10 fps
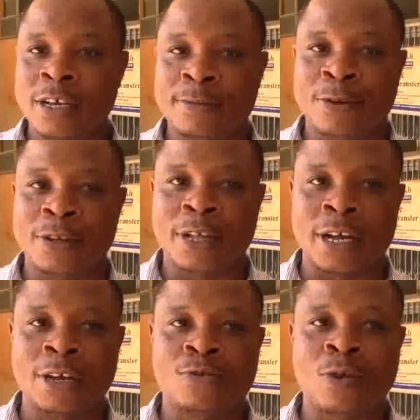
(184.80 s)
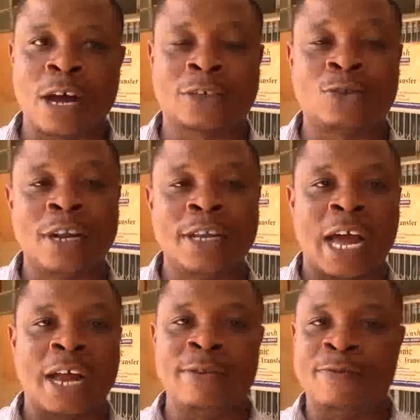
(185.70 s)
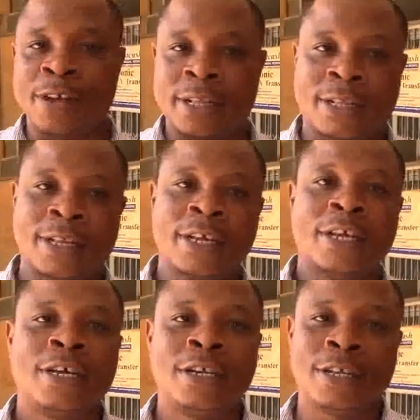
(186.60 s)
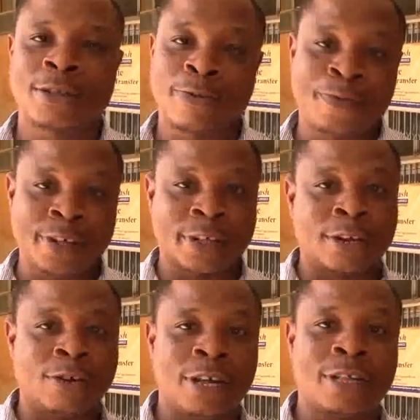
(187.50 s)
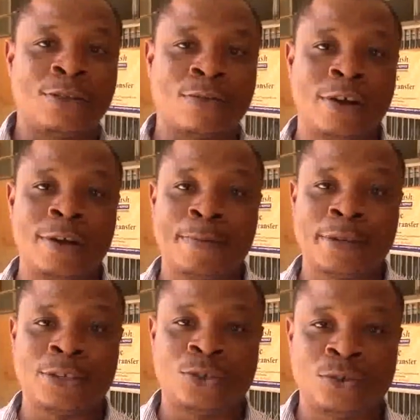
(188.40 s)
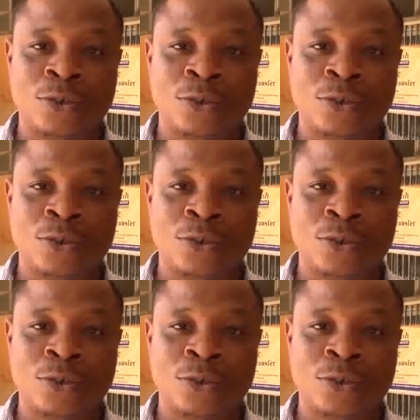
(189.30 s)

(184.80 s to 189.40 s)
introduction, it will actually alleviate the sufferings and other things are passing through.